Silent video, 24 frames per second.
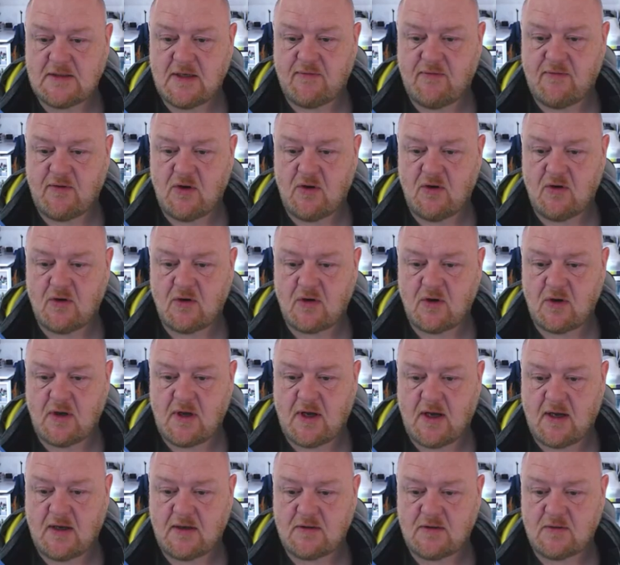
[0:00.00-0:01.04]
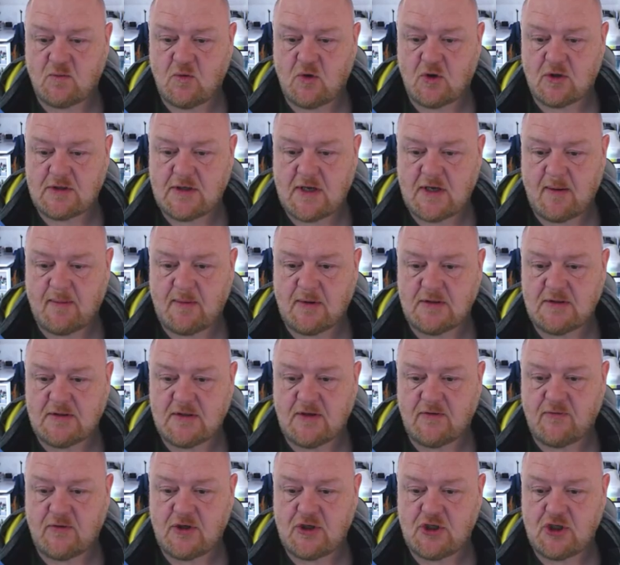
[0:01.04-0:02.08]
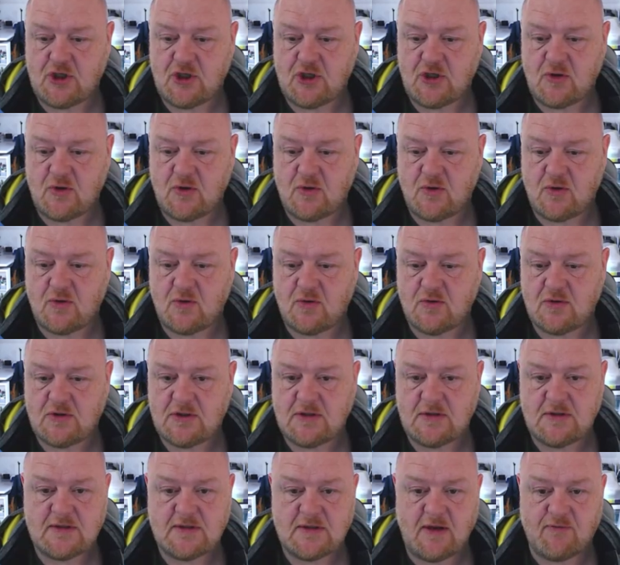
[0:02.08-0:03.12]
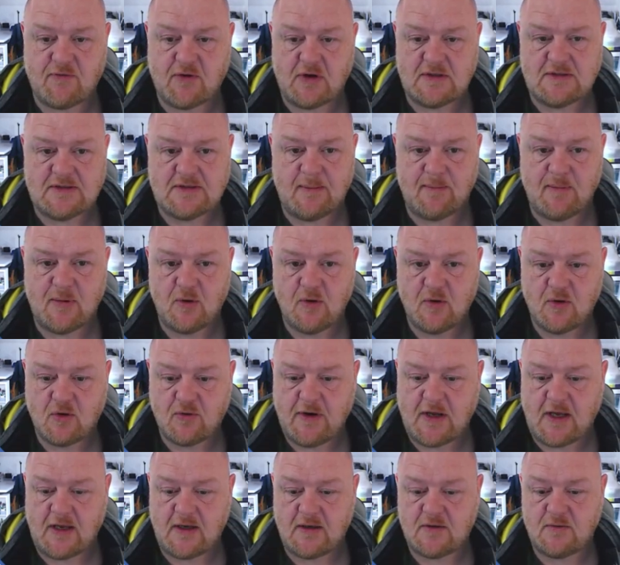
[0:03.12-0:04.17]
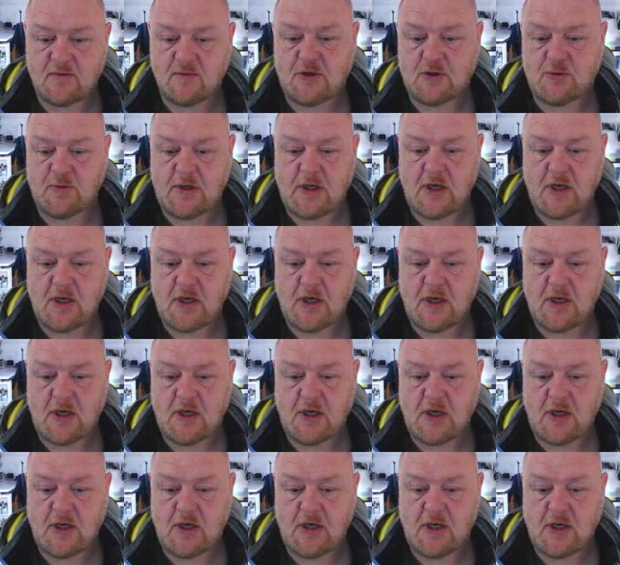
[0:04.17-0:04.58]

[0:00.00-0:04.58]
have a look at what happens if we choose, say for example, Cricut, which we